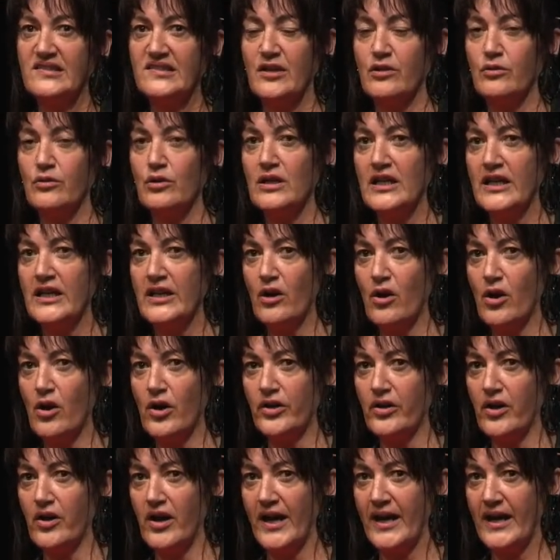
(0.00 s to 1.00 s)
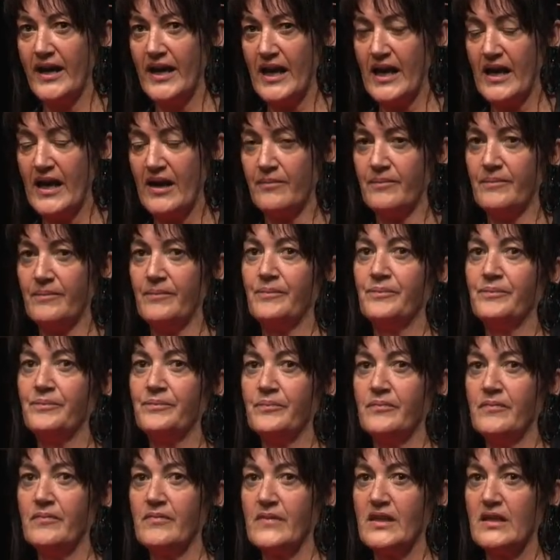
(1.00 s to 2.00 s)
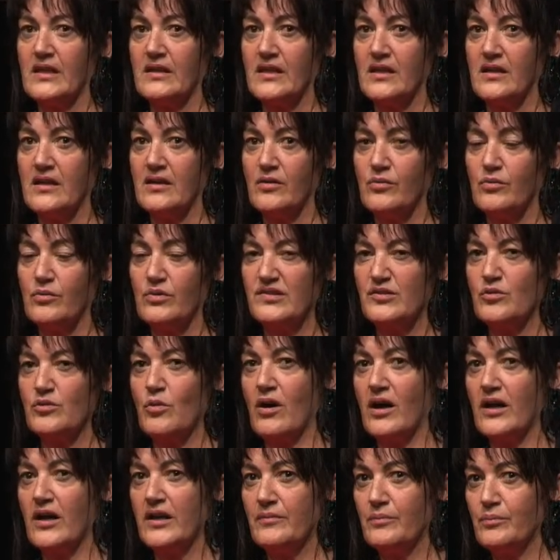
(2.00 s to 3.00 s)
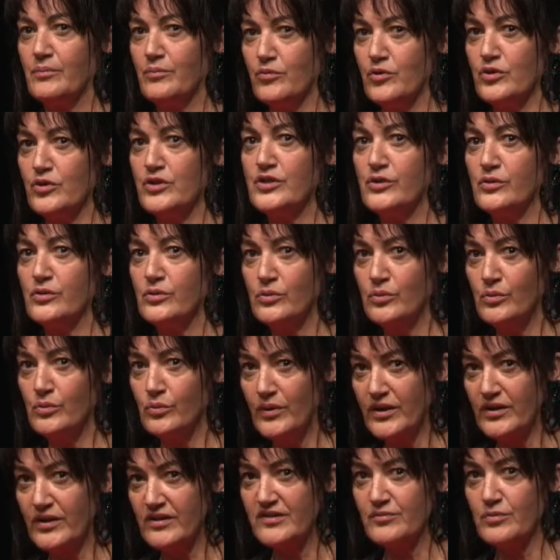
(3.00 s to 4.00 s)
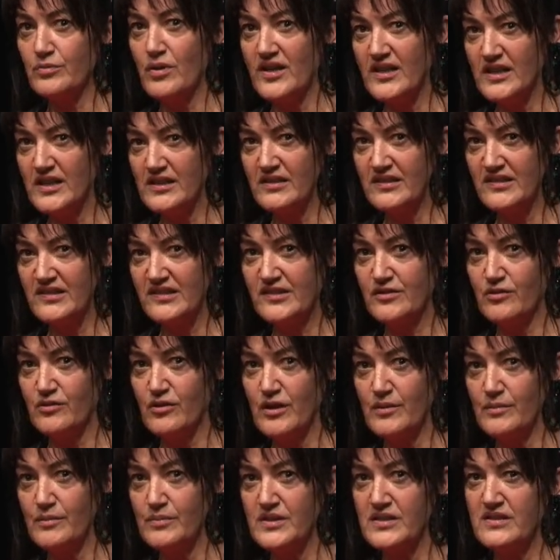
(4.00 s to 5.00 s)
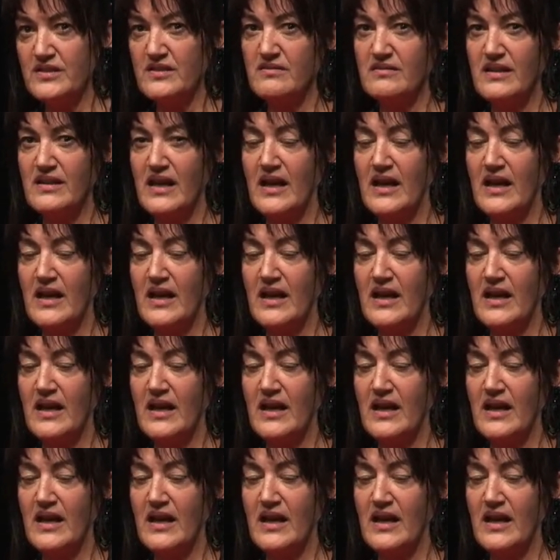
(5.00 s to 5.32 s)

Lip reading: So early on I was quite brutal when I was writing the script,